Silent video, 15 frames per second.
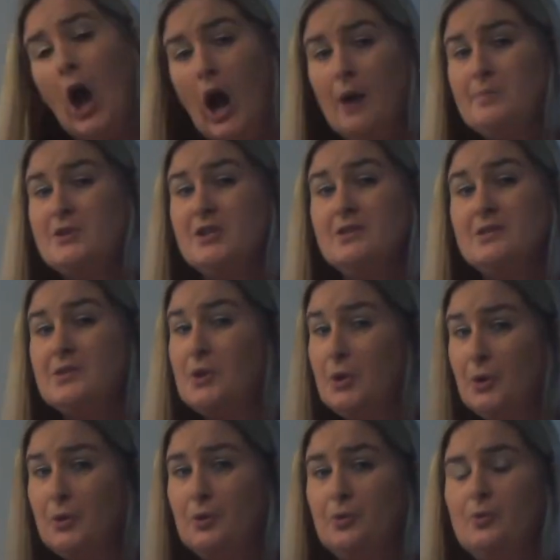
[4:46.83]
Option
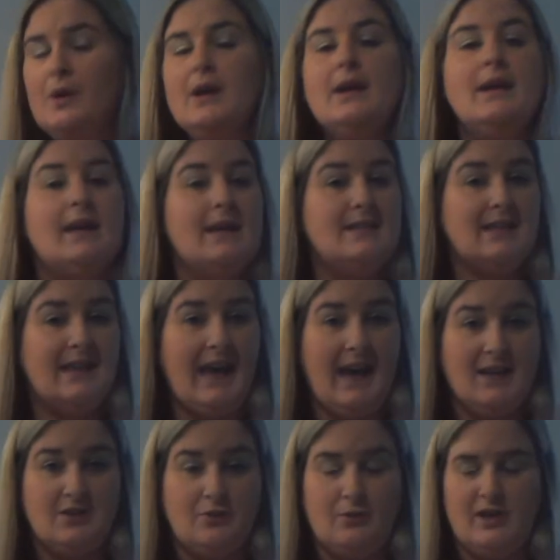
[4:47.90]
2 is a
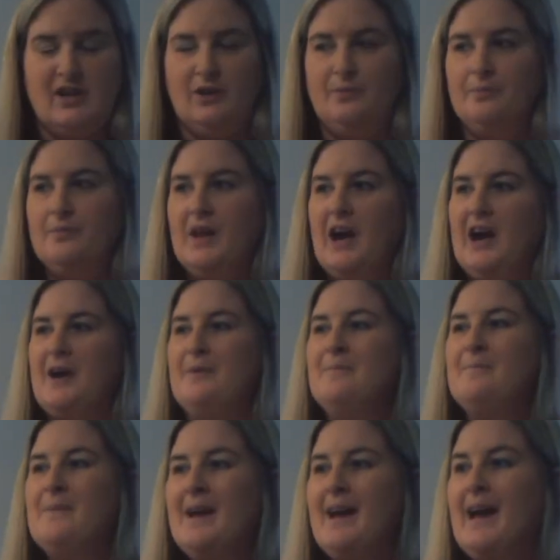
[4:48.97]
gas grill.
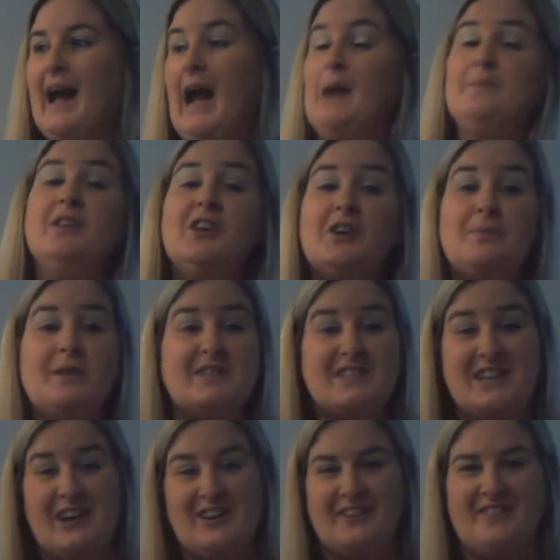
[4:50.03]
I'm a little bit
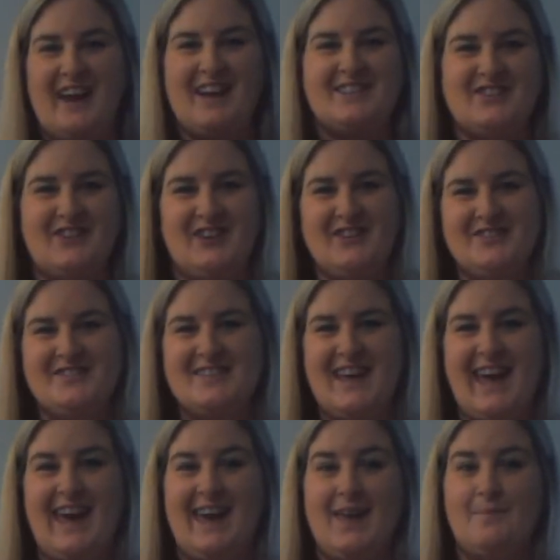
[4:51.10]
scared of gas grills
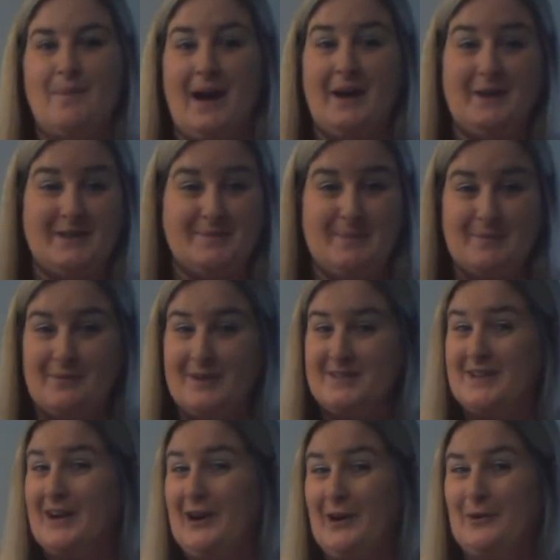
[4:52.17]
and my husband was
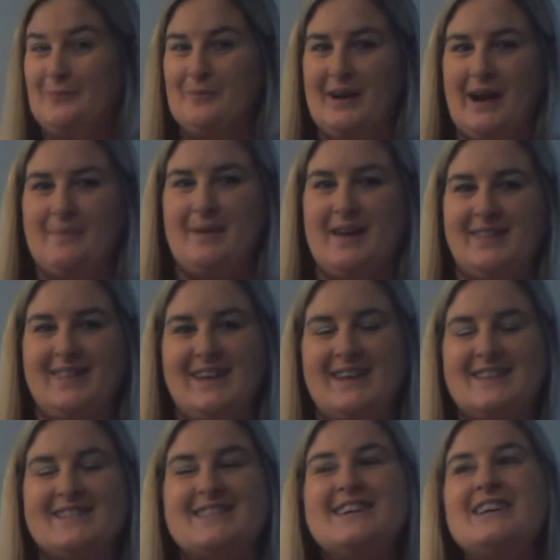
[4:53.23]
not home when I made
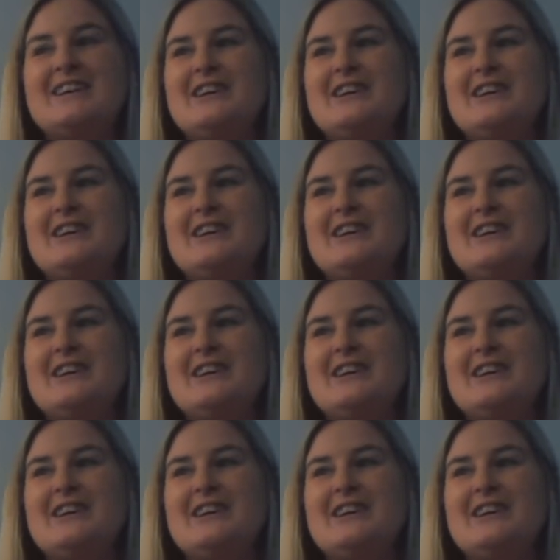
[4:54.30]
these.